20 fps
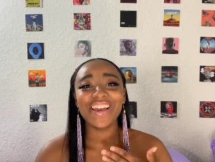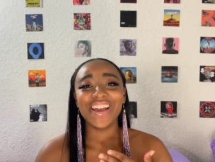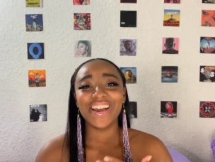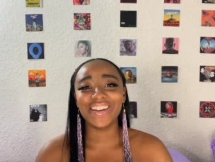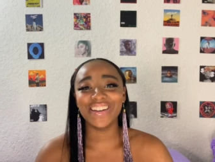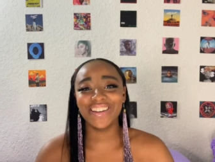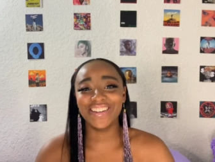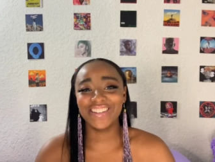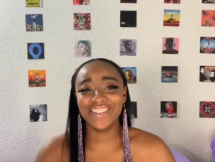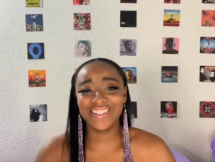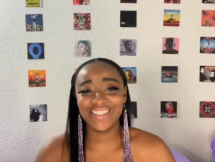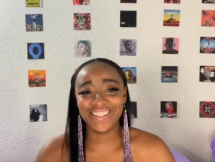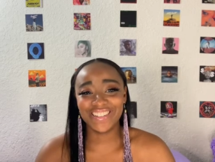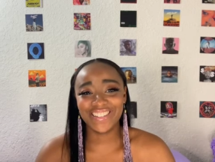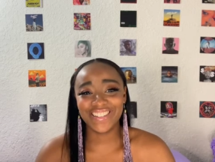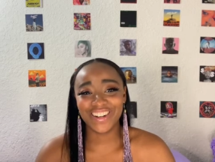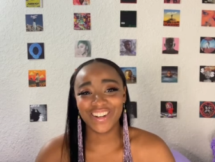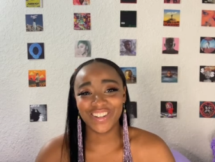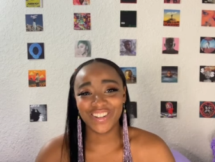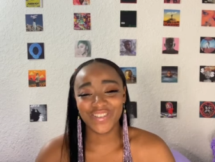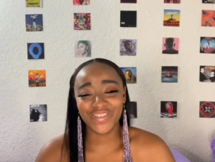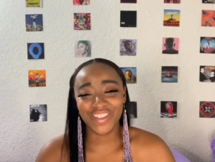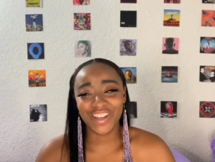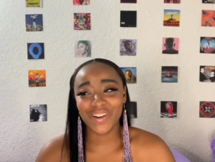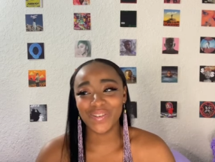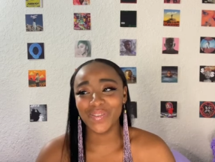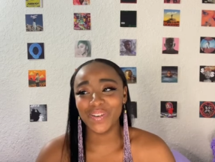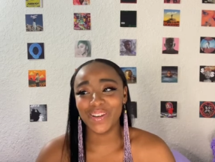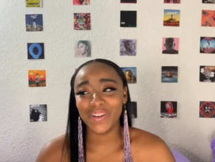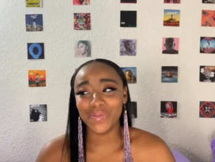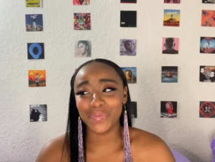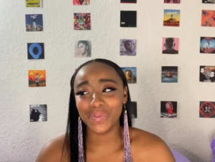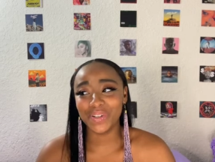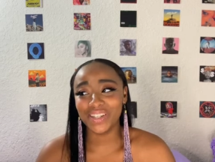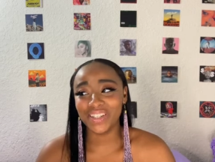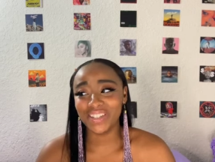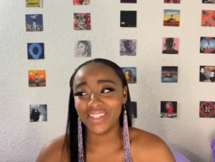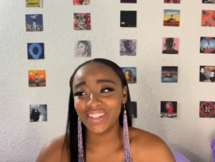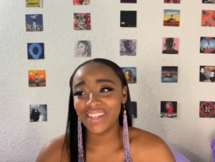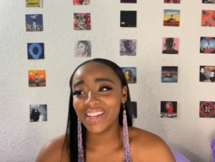And I did start off that way,
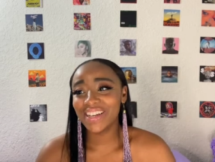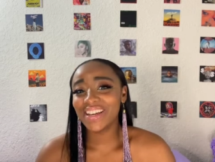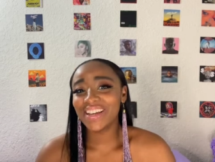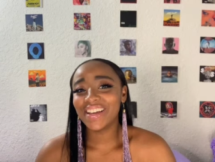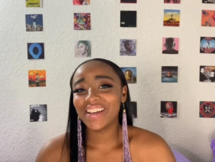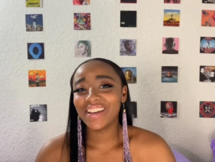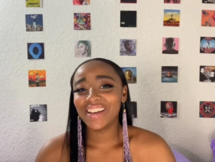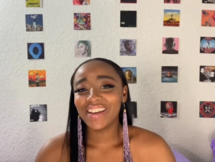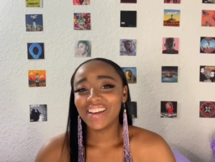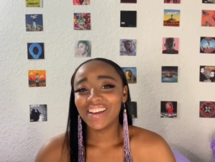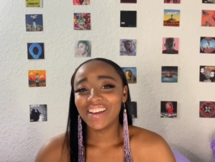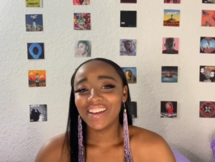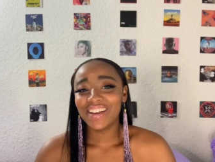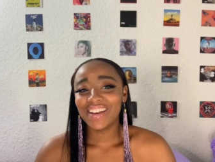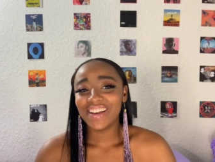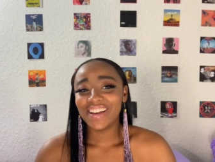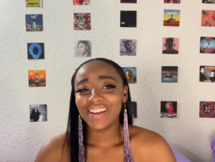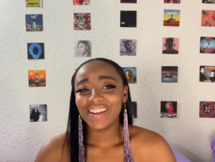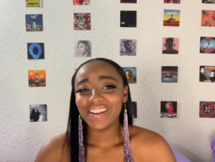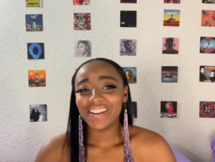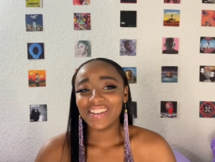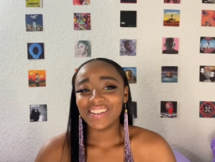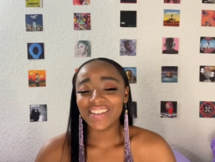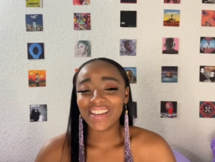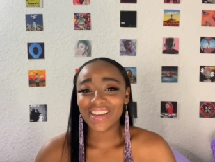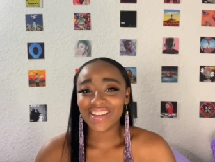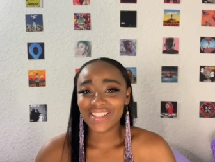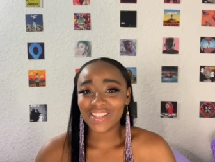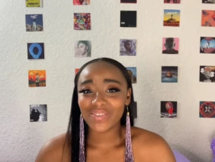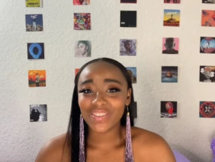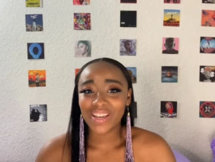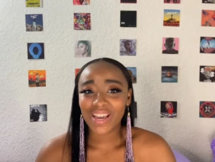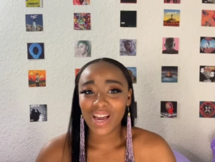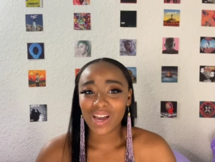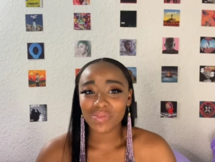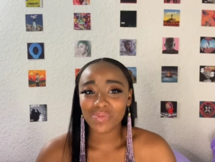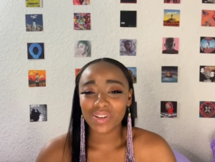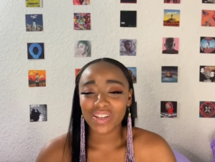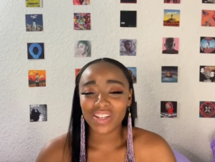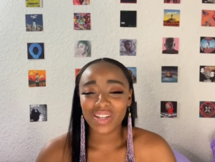but yeah, something
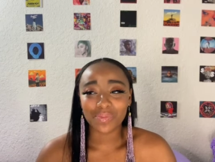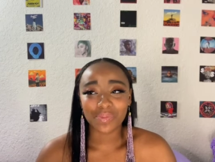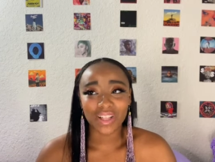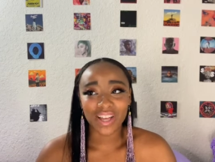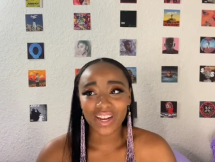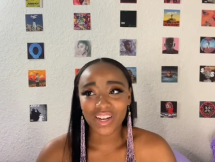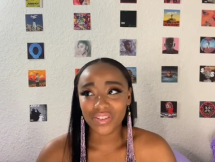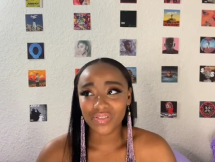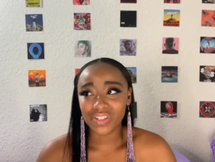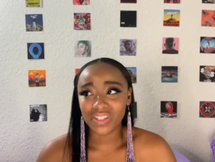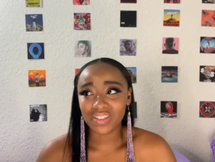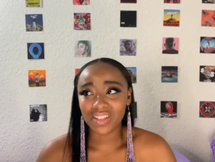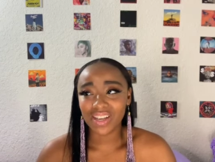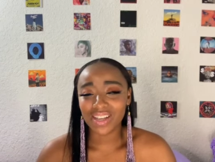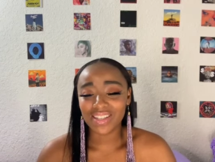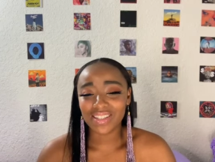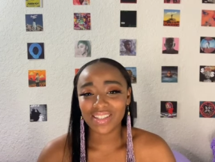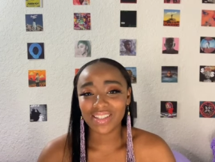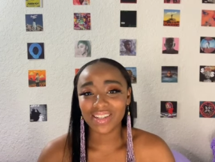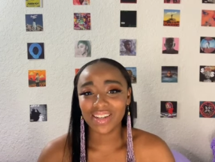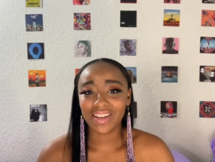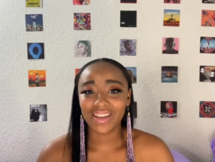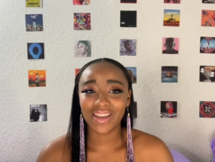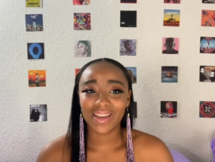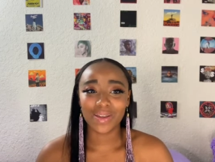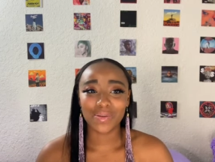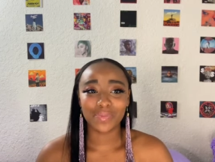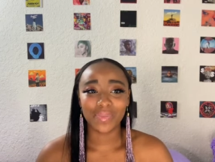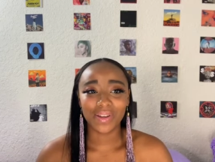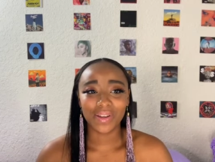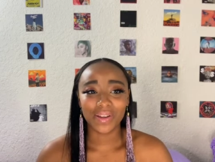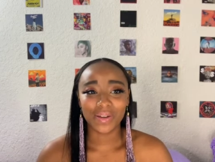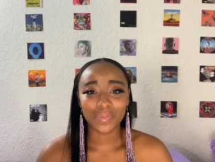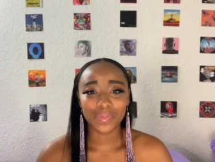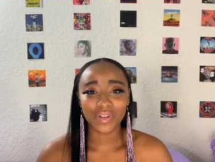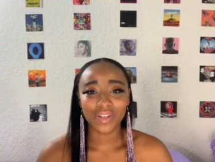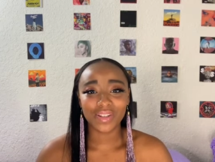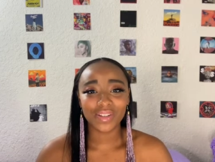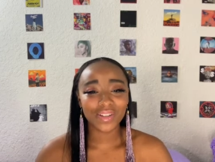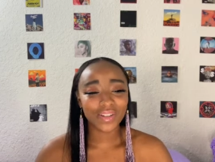happened. I'm glad I realized it and I came back,
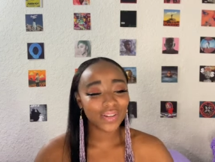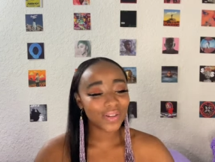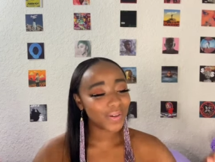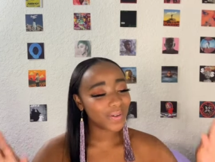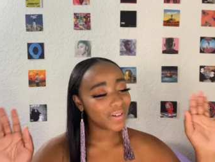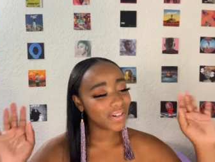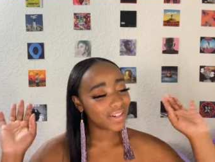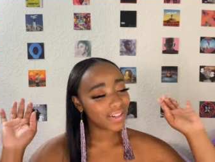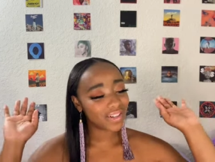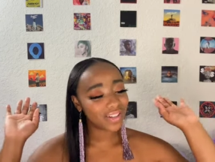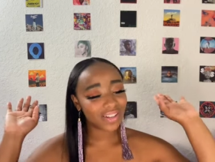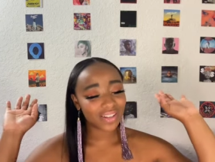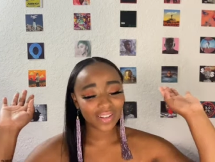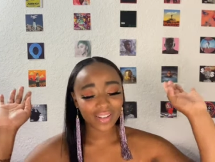but you know what?